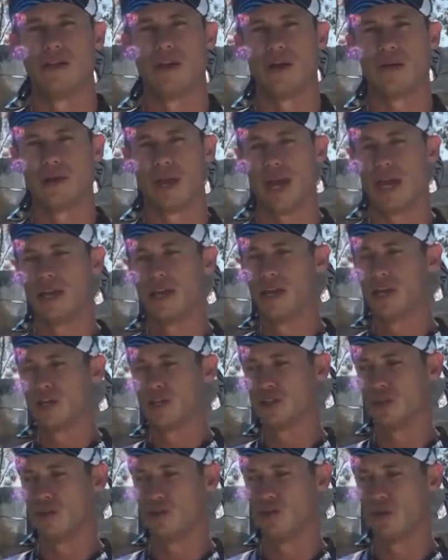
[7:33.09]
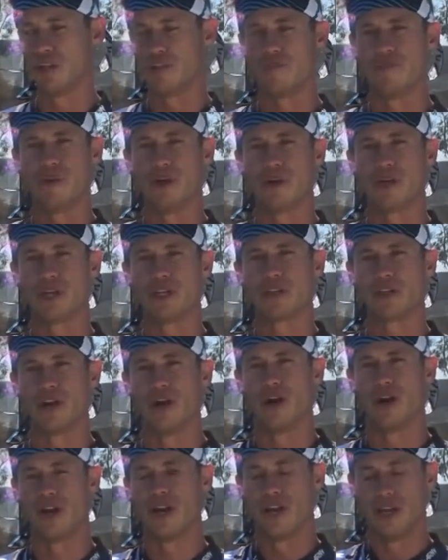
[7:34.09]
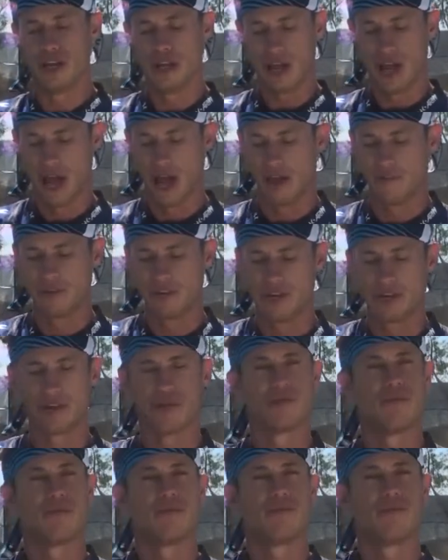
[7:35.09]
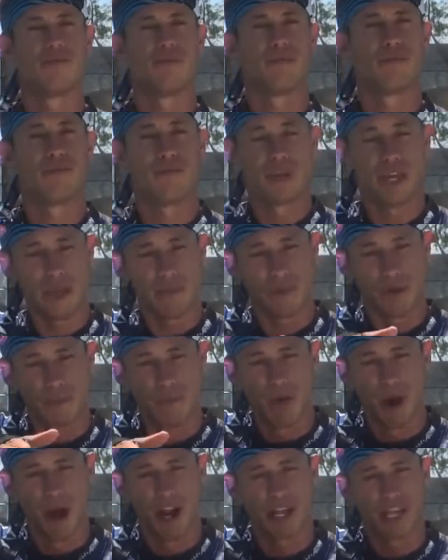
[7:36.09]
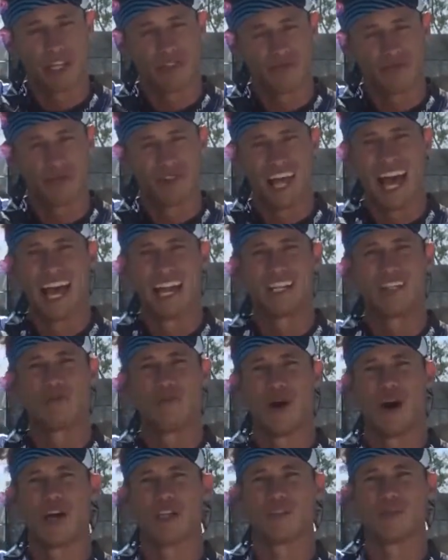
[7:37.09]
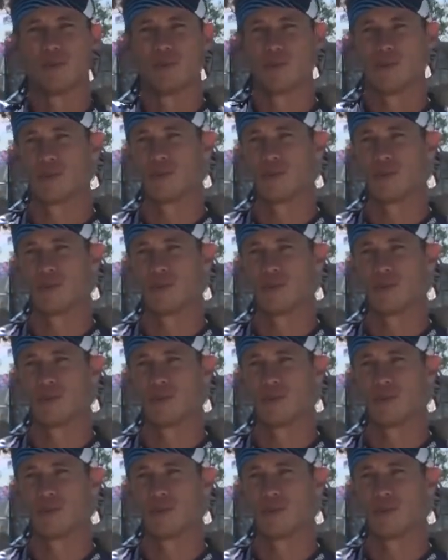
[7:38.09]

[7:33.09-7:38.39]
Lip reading: Okay, so really focus on having to keep your body as flat as possible.